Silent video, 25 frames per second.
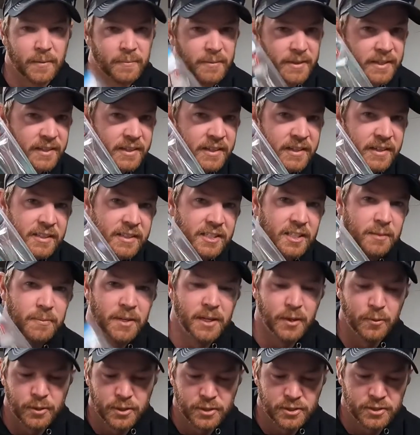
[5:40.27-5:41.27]
I mean, to
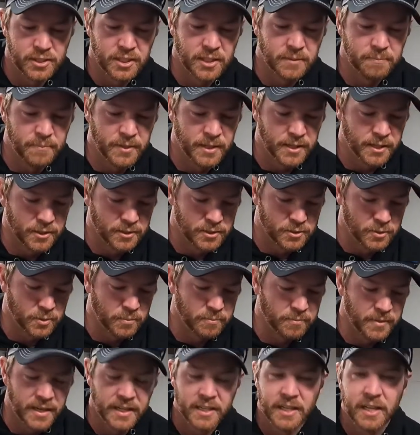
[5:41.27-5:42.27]
me, when you see a bigger
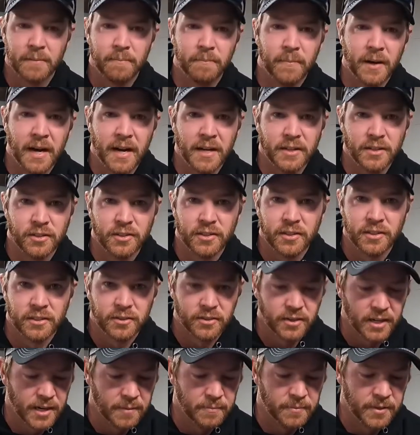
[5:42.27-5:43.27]
swim bait come by, you're gonna
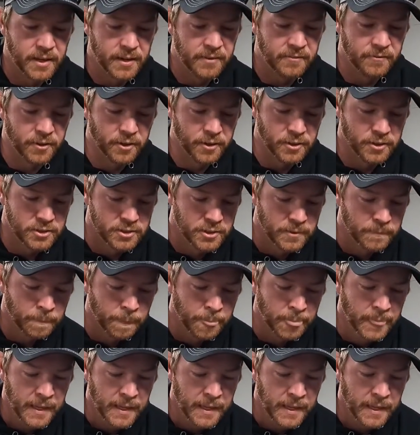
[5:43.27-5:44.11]
grab that first.